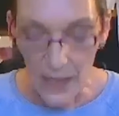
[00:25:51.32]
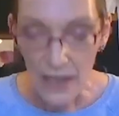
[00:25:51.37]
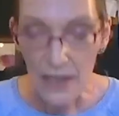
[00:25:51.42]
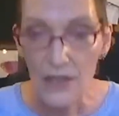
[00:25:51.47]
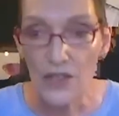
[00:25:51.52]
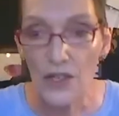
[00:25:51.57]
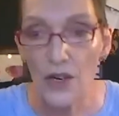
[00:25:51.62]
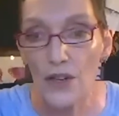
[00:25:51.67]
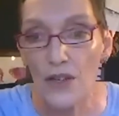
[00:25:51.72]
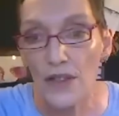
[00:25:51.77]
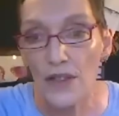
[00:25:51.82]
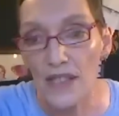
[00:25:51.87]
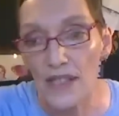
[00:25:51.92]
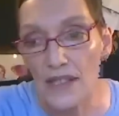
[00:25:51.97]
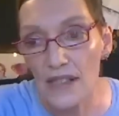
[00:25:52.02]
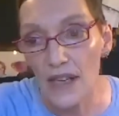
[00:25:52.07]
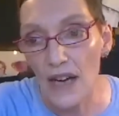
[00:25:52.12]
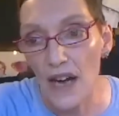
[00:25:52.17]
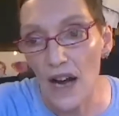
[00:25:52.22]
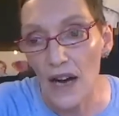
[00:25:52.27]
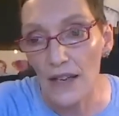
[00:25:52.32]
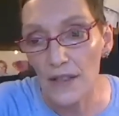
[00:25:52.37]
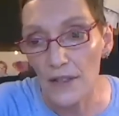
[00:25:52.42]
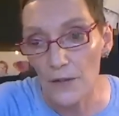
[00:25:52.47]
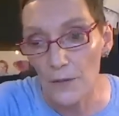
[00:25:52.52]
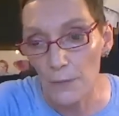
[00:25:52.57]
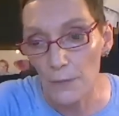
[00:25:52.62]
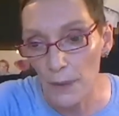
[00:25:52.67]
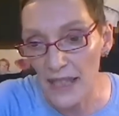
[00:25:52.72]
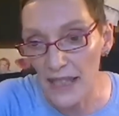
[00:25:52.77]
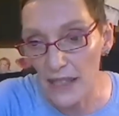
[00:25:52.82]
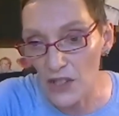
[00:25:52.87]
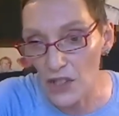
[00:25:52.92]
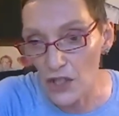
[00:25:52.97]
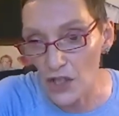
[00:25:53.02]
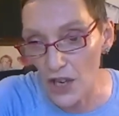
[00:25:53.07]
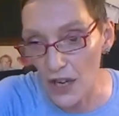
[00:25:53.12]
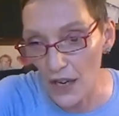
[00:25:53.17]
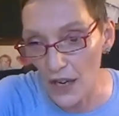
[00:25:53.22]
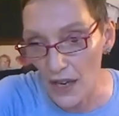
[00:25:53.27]
So this kind of
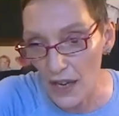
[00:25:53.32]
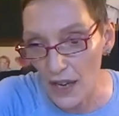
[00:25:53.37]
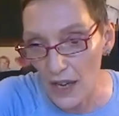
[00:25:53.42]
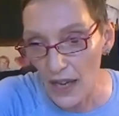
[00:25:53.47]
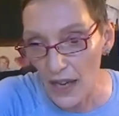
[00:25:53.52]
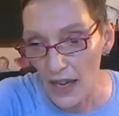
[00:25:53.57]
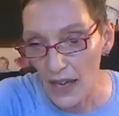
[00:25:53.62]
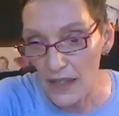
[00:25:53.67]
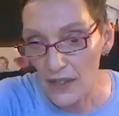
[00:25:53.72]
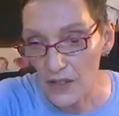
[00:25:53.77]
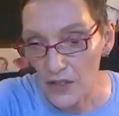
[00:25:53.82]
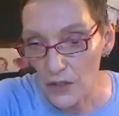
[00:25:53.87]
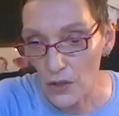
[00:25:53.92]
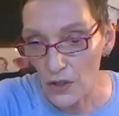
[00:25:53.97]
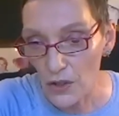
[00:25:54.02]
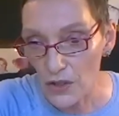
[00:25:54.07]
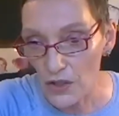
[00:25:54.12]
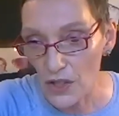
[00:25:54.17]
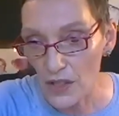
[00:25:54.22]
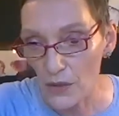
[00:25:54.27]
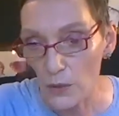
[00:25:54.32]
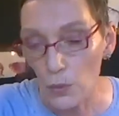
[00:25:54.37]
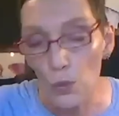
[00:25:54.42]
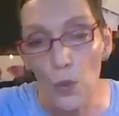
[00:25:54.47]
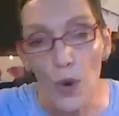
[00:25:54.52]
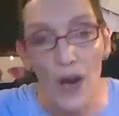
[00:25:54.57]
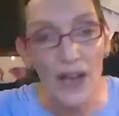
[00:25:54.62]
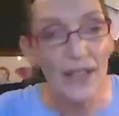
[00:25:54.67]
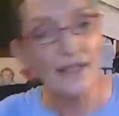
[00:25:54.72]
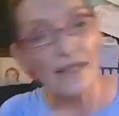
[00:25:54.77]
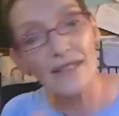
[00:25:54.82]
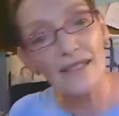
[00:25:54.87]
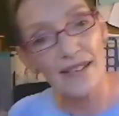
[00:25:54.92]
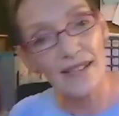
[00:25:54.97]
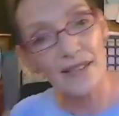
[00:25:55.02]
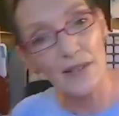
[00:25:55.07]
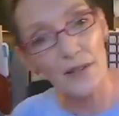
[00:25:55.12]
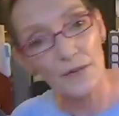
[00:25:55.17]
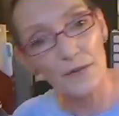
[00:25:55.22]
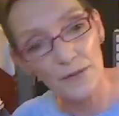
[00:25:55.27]
picture, it's not just one
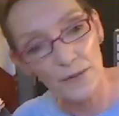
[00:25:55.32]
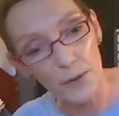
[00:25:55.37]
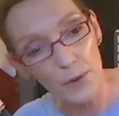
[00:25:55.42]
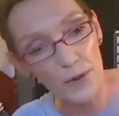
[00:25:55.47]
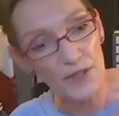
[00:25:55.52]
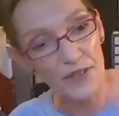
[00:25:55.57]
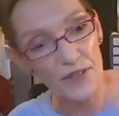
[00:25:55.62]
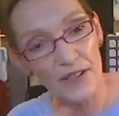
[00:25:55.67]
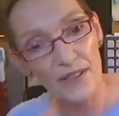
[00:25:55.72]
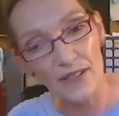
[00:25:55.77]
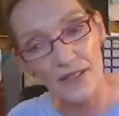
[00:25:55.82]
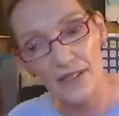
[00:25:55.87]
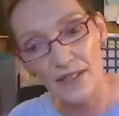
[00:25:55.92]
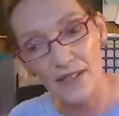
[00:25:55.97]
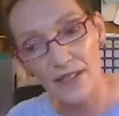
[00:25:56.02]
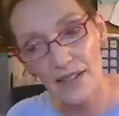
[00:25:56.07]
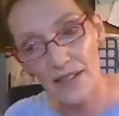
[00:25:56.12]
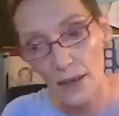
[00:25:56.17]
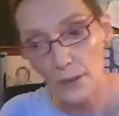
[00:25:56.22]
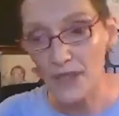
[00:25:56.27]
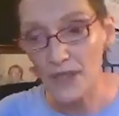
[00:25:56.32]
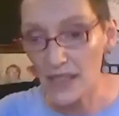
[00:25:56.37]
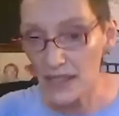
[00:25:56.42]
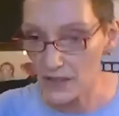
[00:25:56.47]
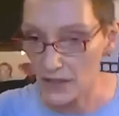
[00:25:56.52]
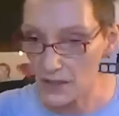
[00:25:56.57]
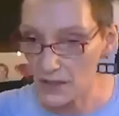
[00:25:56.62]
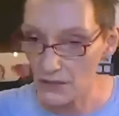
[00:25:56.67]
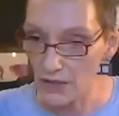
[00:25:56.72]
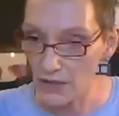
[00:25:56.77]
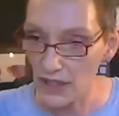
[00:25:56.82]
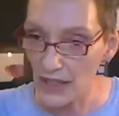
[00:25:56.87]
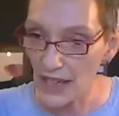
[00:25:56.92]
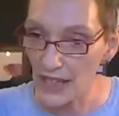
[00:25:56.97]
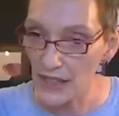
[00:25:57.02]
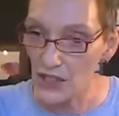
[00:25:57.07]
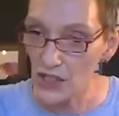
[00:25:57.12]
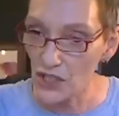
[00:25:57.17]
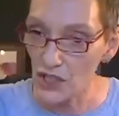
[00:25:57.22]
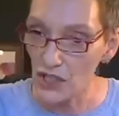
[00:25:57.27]
set of forces coming into
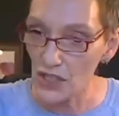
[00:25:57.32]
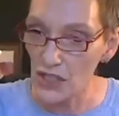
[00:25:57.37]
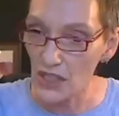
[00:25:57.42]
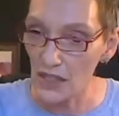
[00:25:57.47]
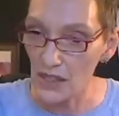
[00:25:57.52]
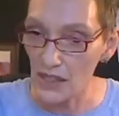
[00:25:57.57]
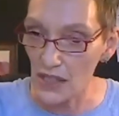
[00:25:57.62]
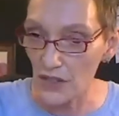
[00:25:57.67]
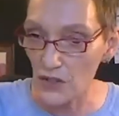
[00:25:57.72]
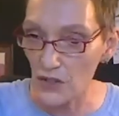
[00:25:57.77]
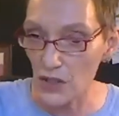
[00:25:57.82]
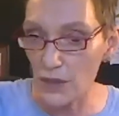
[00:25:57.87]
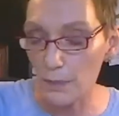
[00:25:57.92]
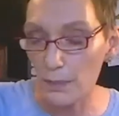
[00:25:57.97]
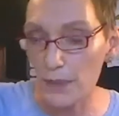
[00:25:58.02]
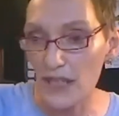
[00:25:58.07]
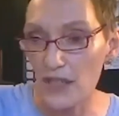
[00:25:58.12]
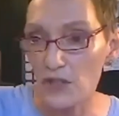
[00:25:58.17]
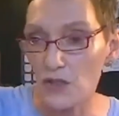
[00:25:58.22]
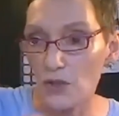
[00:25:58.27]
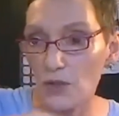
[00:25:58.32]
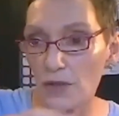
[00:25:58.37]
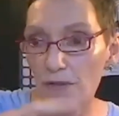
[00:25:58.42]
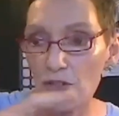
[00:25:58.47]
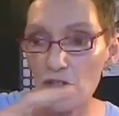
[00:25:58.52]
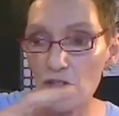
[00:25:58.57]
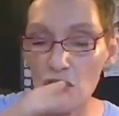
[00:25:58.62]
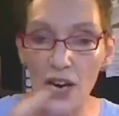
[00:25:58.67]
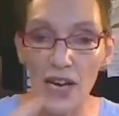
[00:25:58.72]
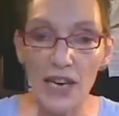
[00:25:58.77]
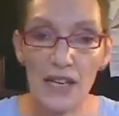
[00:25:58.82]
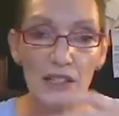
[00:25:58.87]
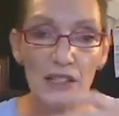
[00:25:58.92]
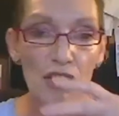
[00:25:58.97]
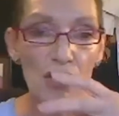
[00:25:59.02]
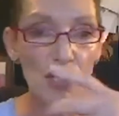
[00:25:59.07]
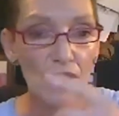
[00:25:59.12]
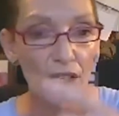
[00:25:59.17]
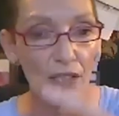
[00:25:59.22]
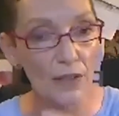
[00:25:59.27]
relation, it's actually a picture of
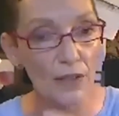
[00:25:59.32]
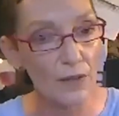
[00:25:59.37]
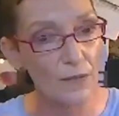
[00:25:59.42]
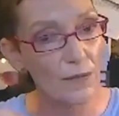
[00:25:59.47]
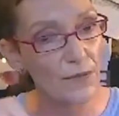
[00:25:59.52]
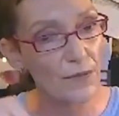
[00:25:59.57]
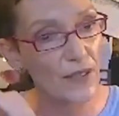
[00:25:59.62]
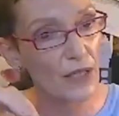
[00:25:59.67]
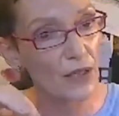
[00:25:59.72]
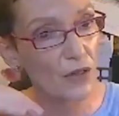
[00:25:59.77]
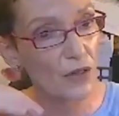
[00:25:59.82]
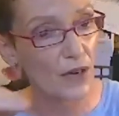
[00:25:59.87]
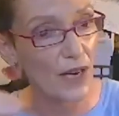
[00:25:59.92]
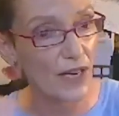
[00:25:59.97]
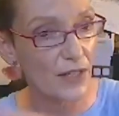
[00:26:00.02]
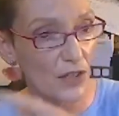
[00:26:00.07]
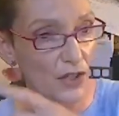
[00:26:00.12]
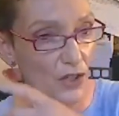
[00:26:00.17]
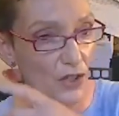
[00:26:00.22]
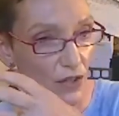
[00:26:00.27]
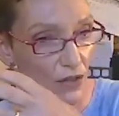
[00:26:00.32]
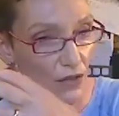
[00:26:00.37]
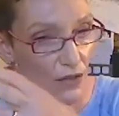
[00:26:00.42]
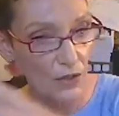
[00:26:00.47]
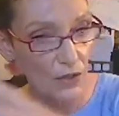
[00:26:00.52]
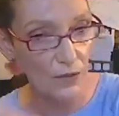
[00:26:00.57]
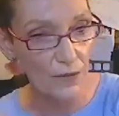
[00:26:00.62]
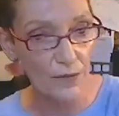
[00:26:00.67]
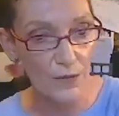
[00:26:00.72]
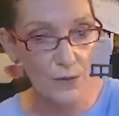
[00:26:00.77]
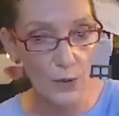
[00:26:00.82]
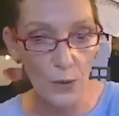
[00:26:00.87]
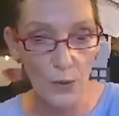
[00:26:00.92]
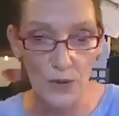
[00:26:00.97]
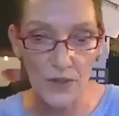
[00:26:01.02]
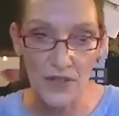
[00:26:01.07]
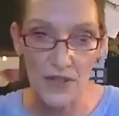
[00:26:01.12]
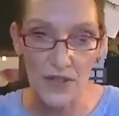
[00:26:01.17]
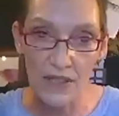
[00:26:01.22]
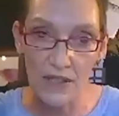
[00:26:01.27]
changing configurations of
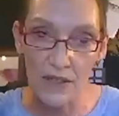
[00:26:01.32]
force and